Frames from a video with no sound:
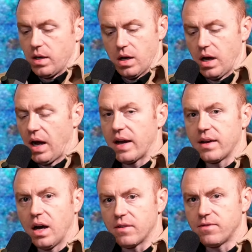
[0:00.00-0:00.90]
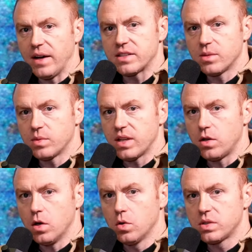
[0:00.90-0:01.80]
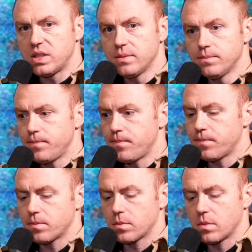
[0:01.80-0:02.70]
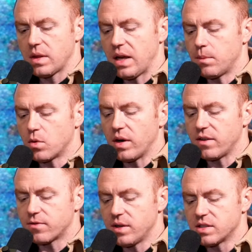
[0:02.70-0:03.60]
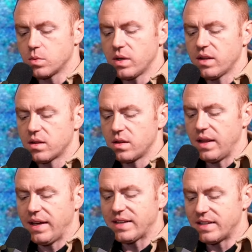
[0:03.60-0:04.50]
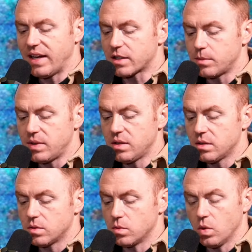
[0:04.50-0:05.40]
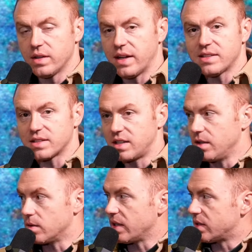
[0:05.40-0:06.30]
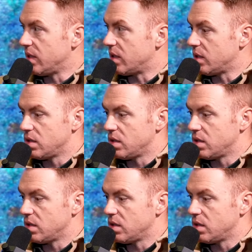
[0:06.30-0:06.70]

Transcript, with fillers: I, I find someone that knows him, that I'm already friends with. They connect me. One, that's a key right there.